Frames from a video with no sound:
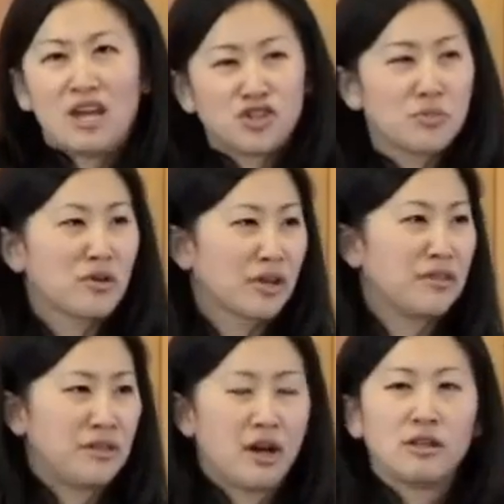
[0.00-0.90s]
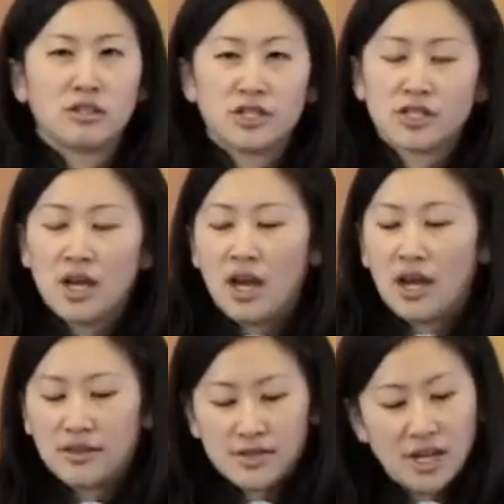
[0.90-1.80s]
American theologies.
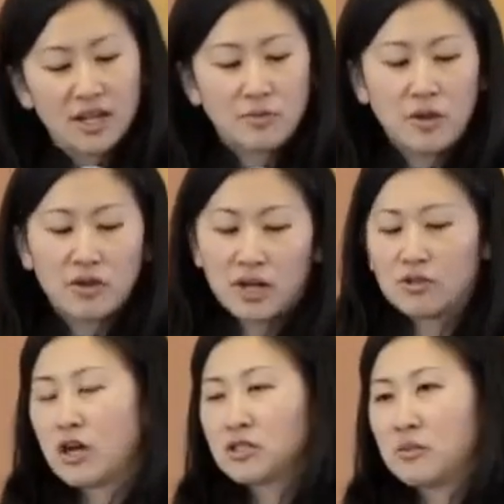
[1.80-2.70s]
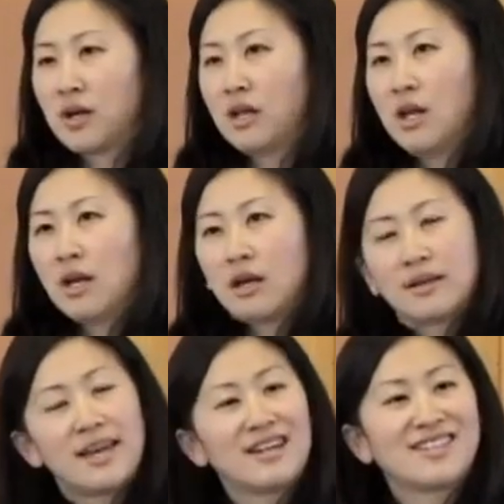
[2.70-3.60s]
And the second period, I talked about
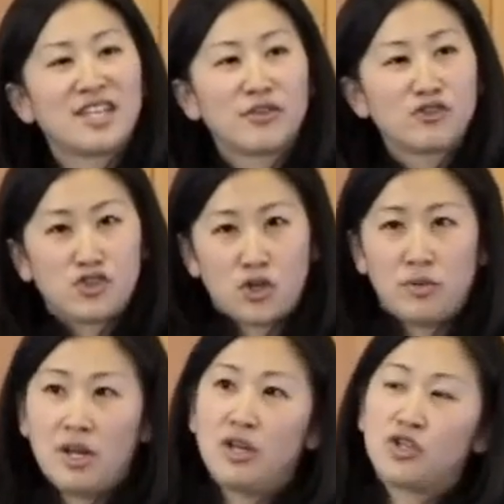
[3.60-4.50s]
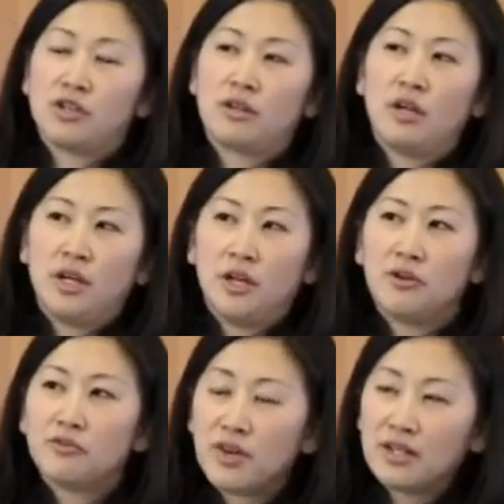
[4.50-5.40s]
gaining self-determination,
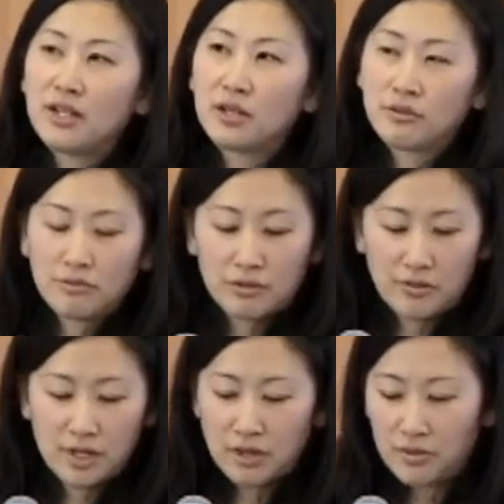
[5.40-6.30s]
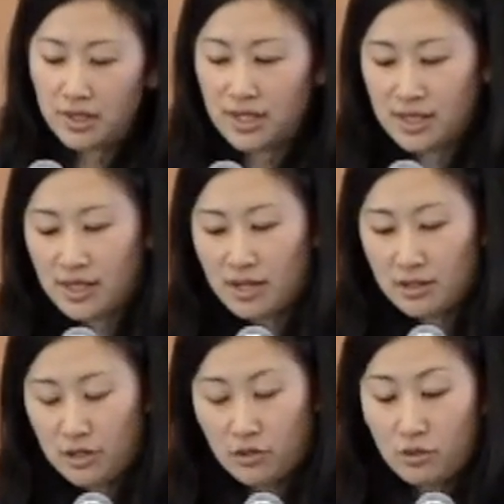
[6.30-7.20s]
finally realizing that,
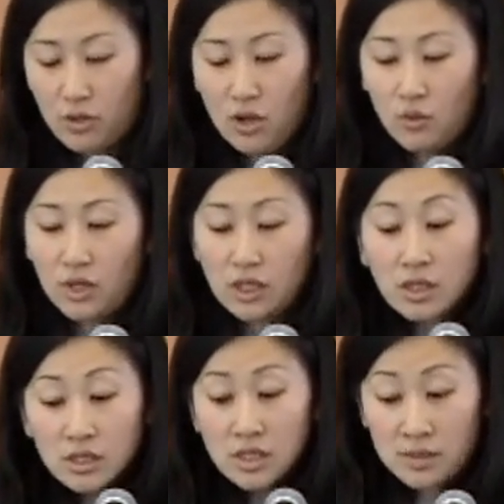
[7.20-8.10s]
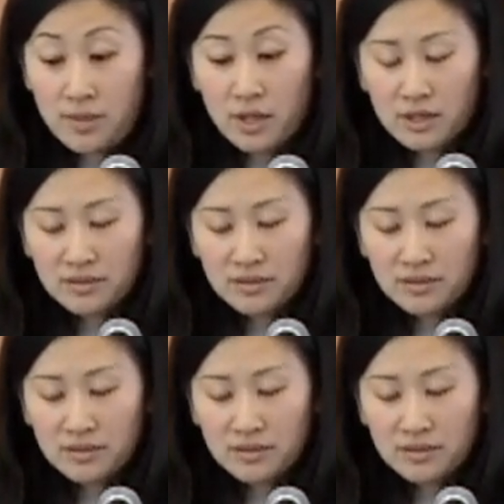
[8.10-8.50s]
one could speak.